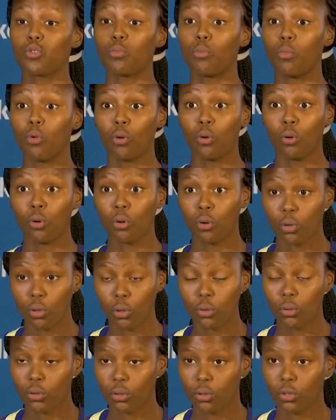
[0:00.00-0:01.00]
more
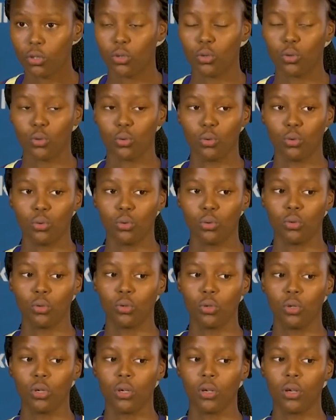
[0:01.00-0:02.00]
to
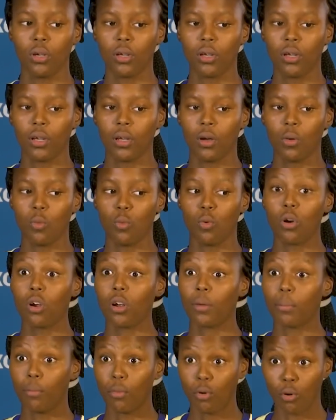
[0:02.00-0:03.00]

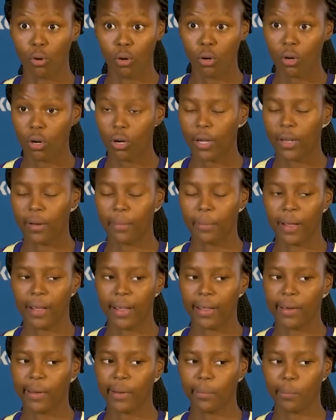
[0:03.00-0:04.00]
work more on
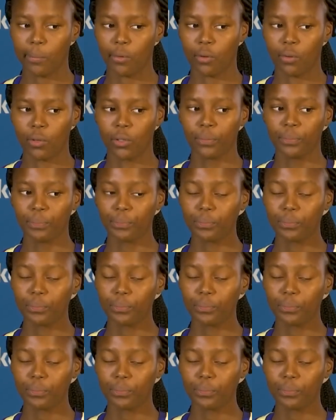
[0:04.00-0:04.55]
my netball.